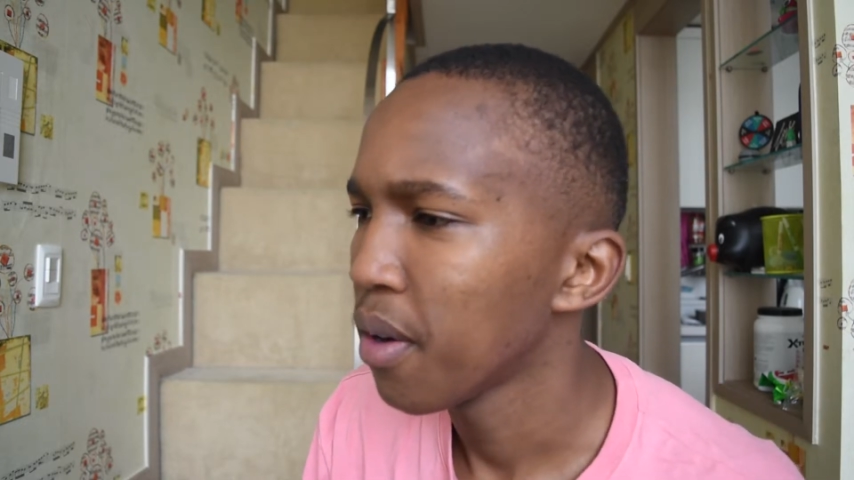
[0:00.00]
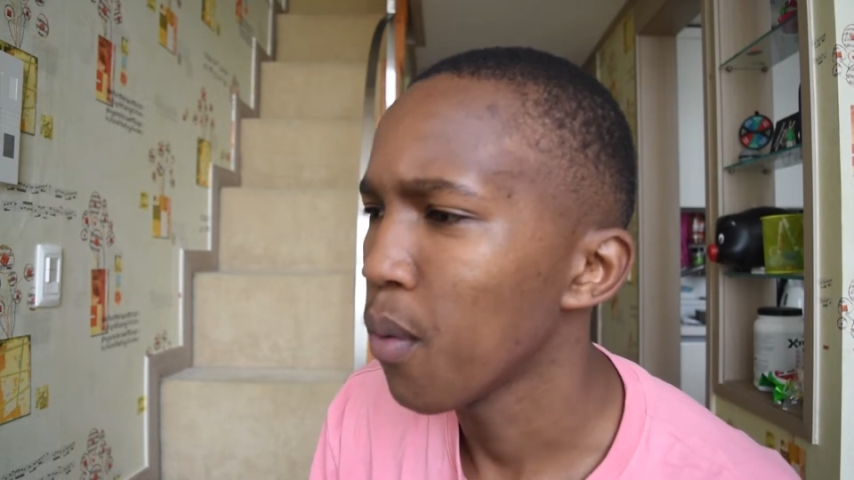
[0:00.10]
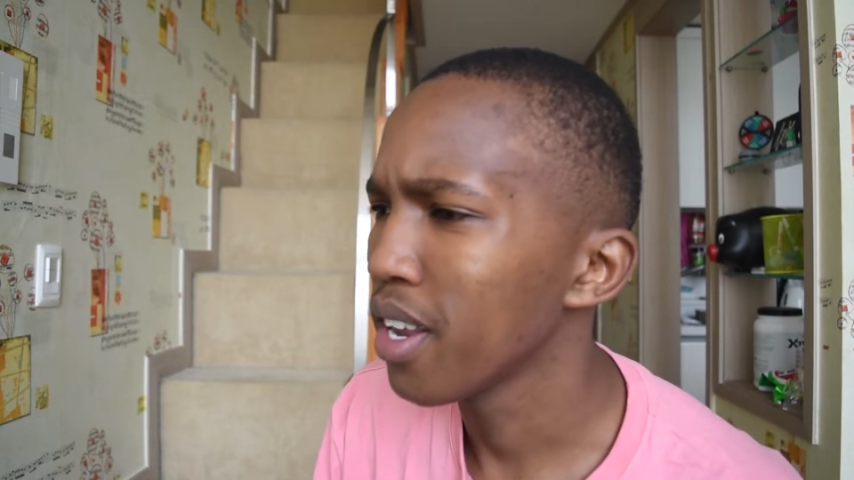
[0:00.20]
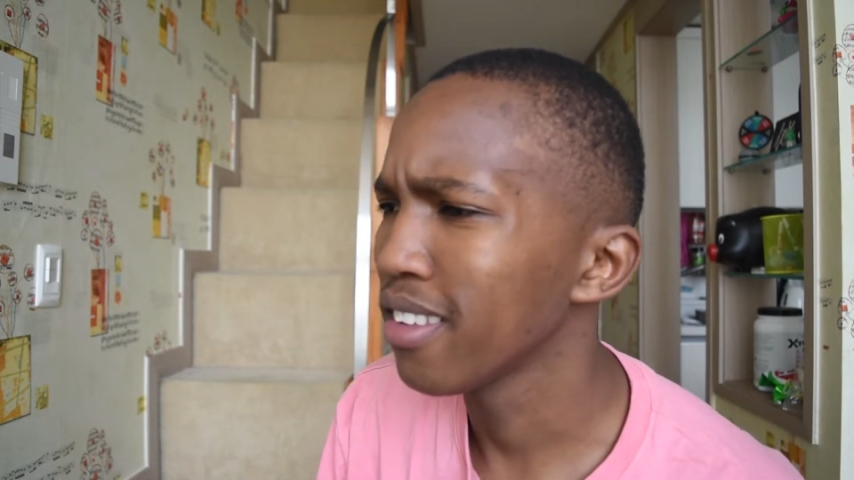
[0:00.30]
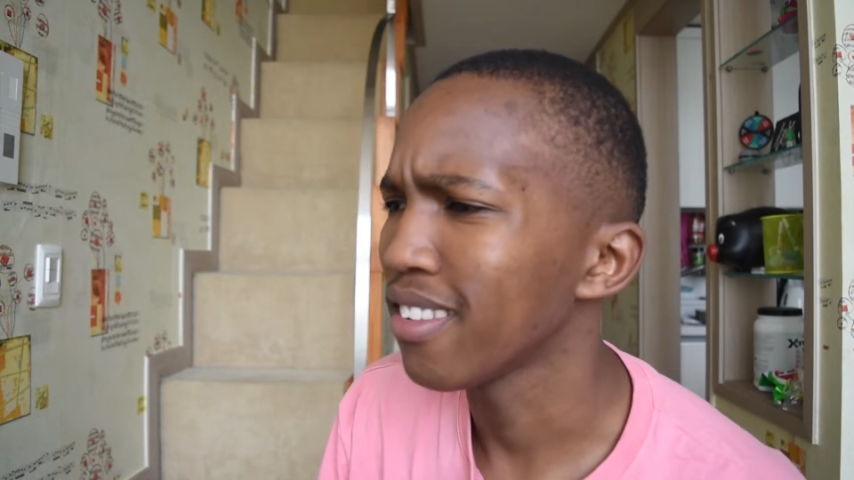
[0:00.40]

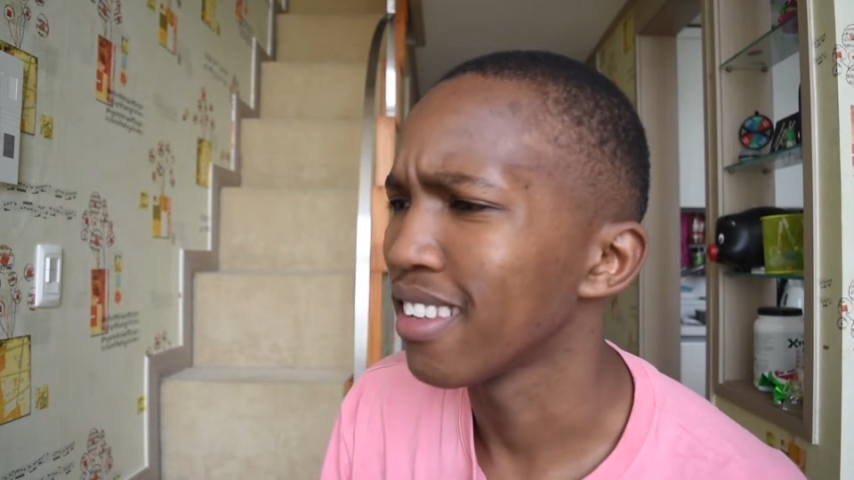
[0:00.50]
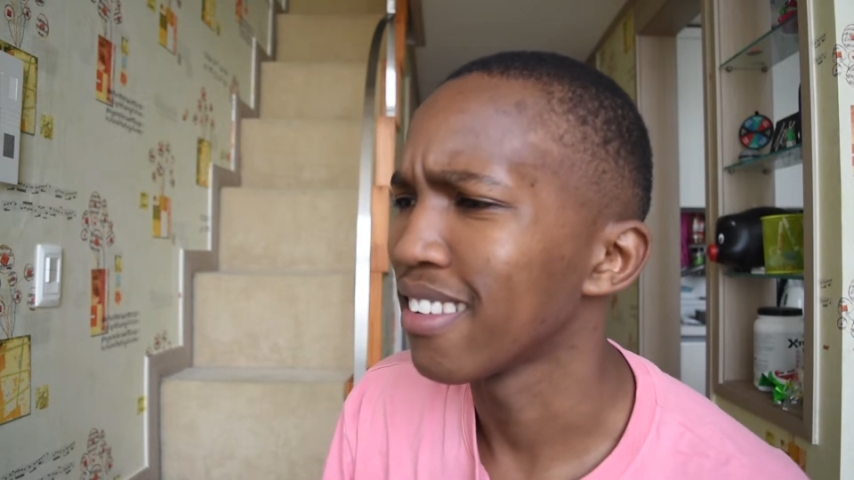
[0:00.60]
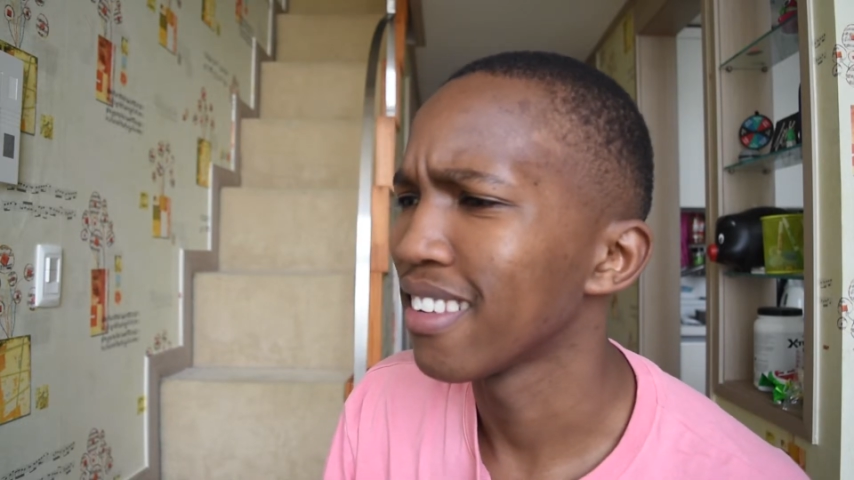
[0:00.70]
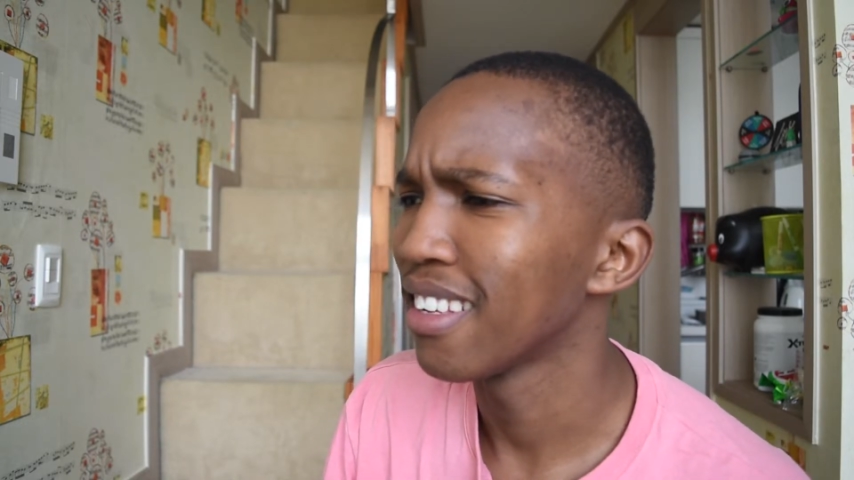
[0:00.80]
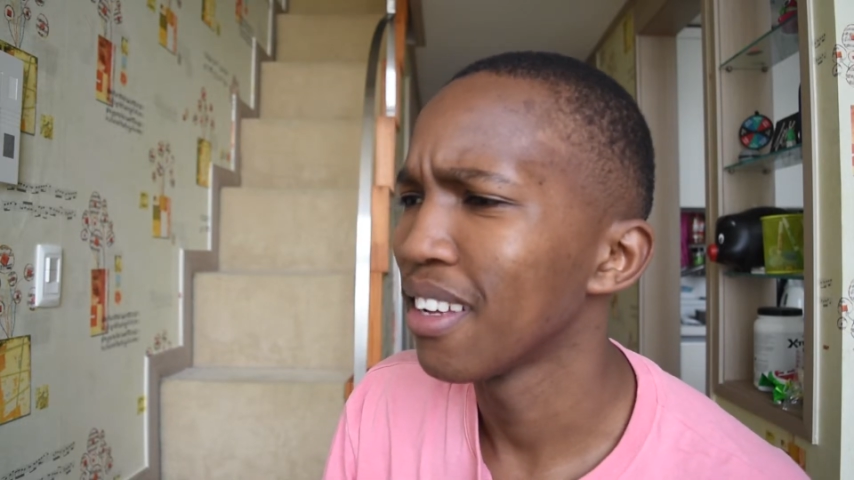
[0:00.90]
What is
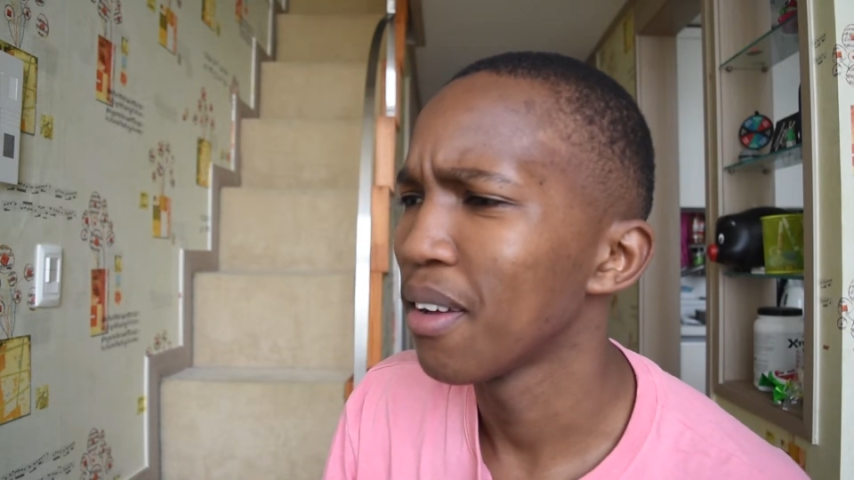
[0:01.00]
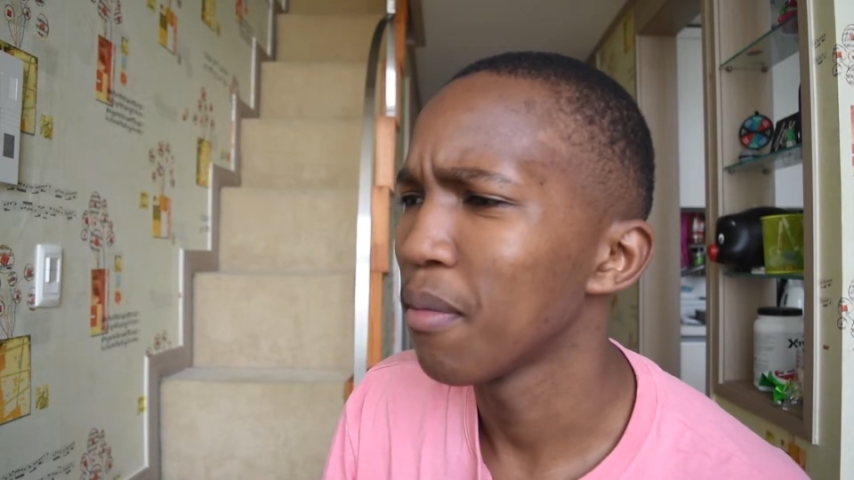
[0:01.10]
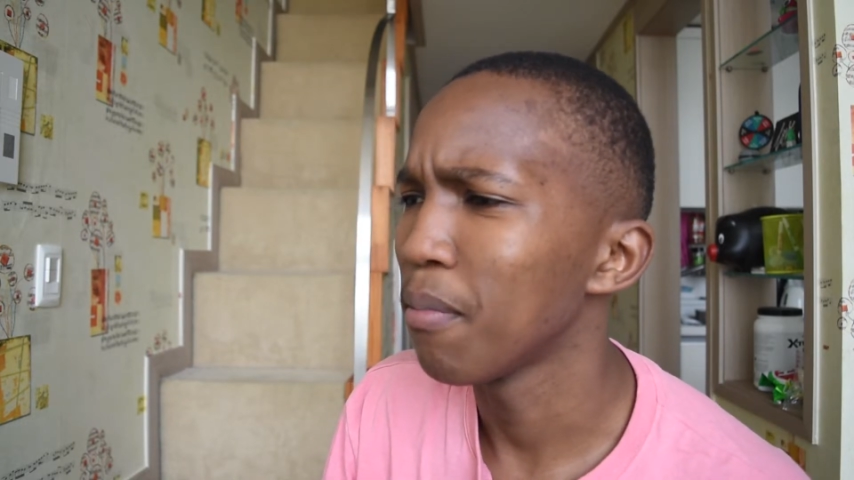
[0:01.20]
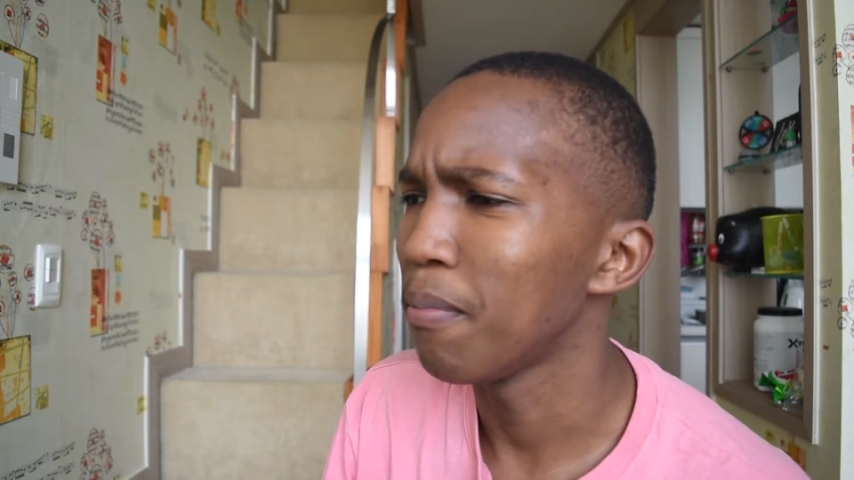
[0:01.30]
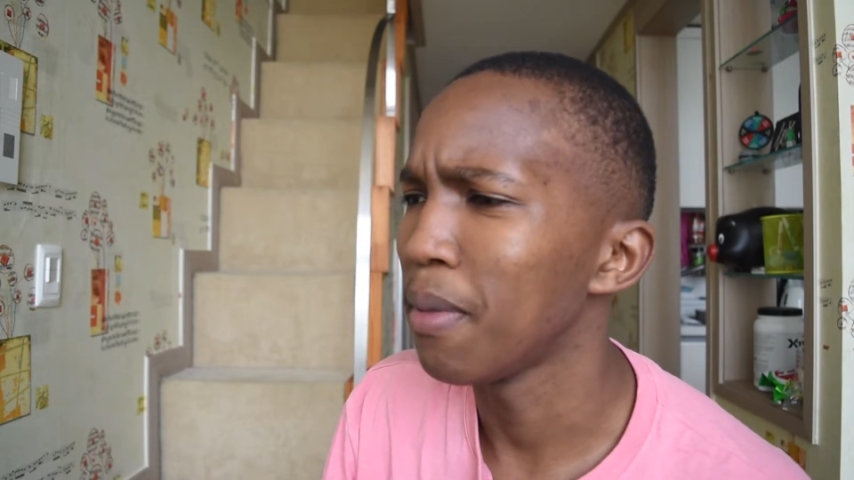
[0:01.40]
this?
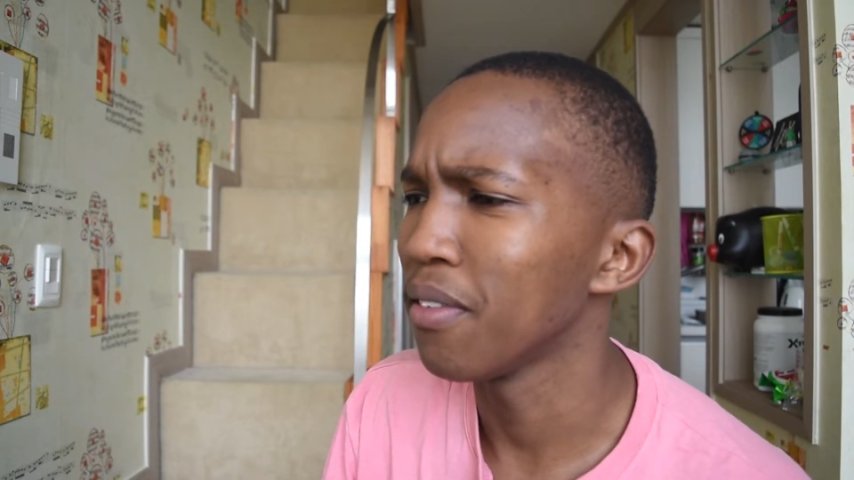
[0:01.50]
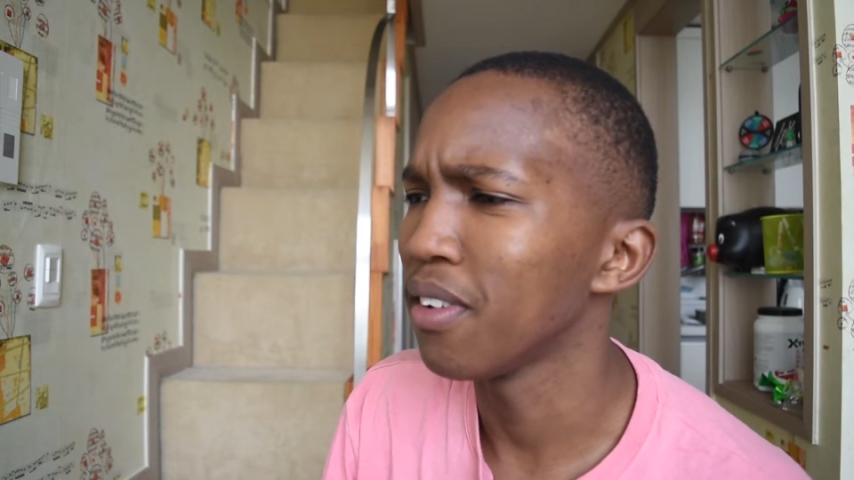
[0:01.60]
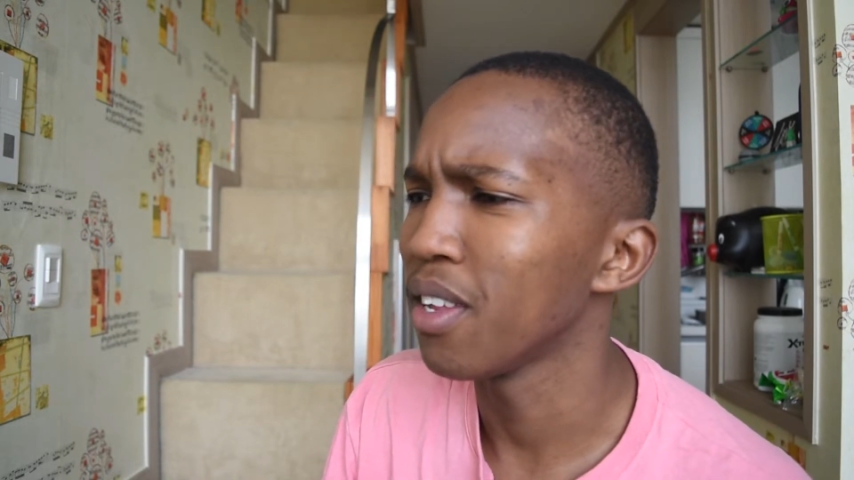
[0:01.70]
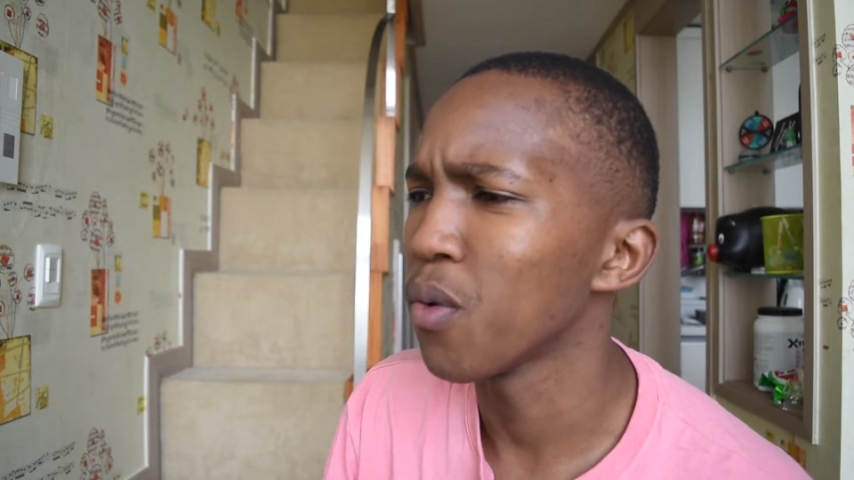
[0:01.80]
Beverly